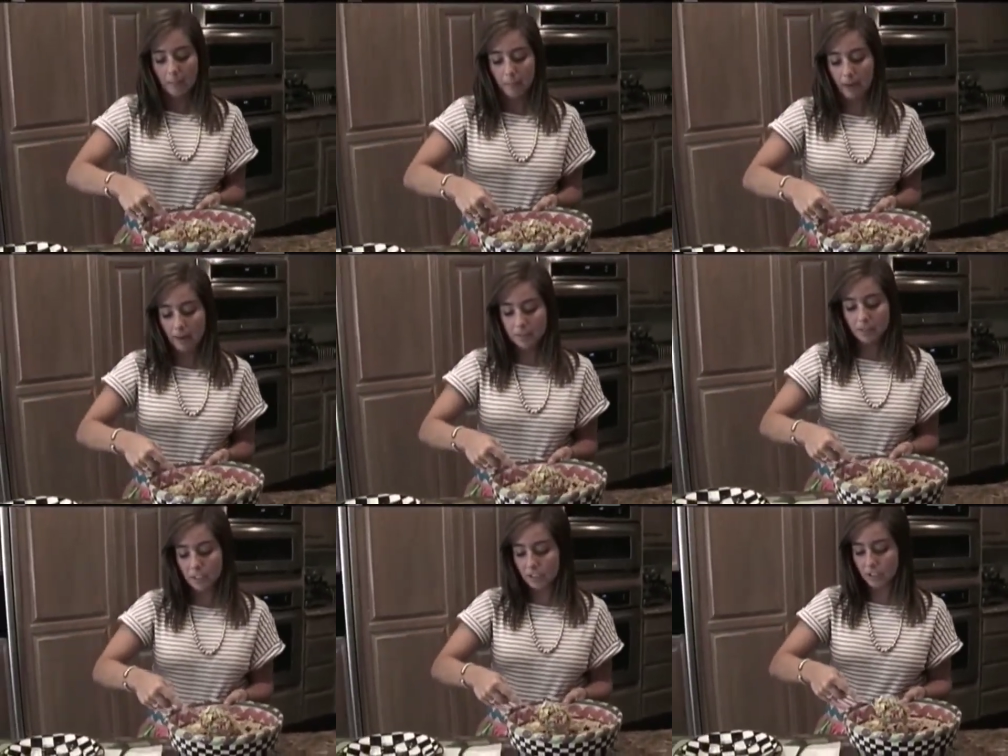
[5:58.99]
But I'm
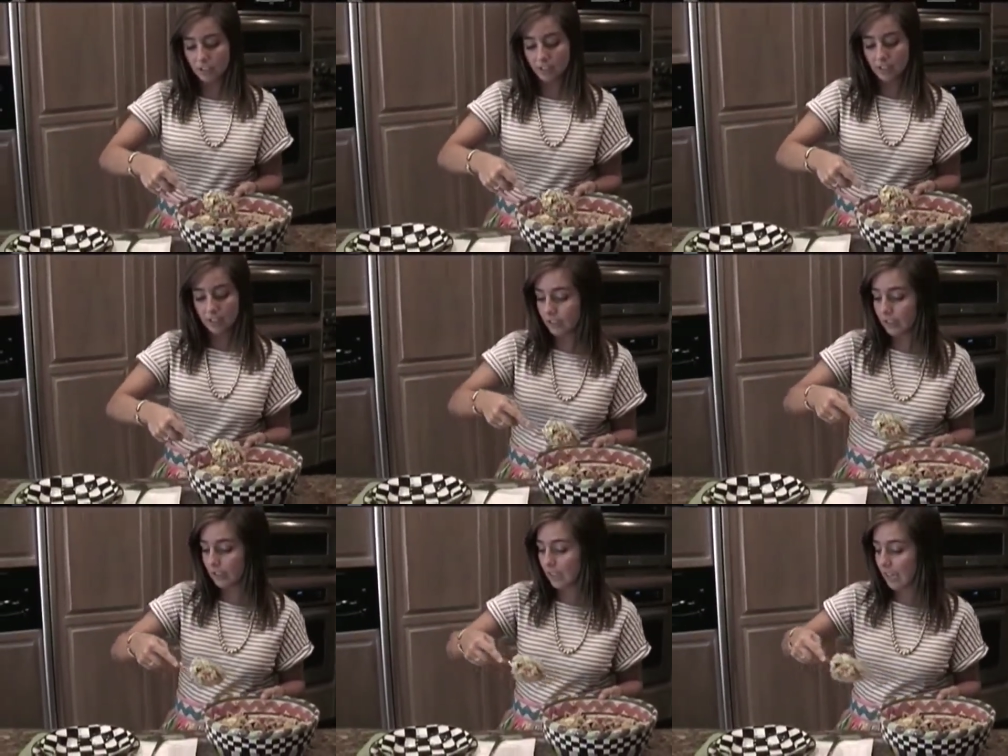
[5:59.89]
just going to serve it
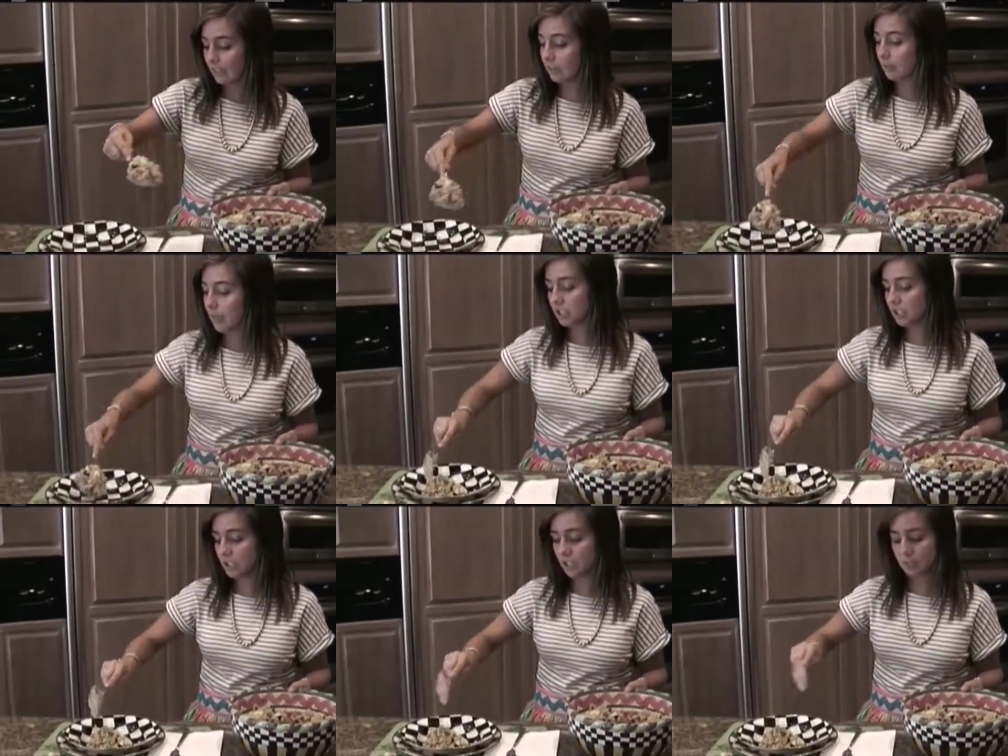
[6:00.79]
here as a
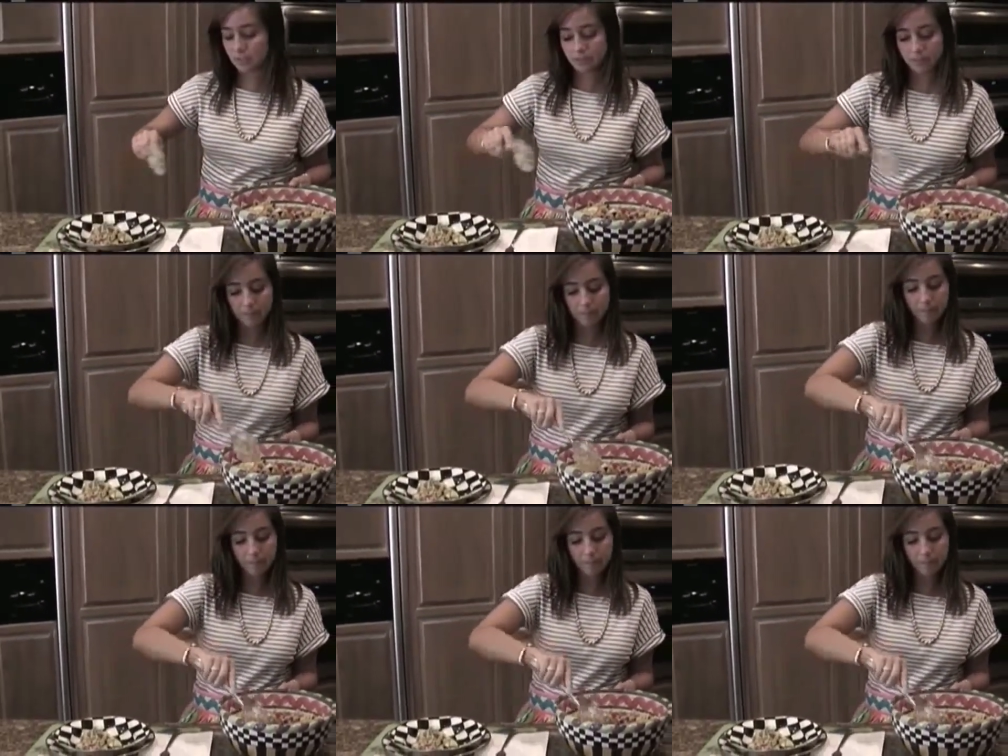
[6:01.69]
main dish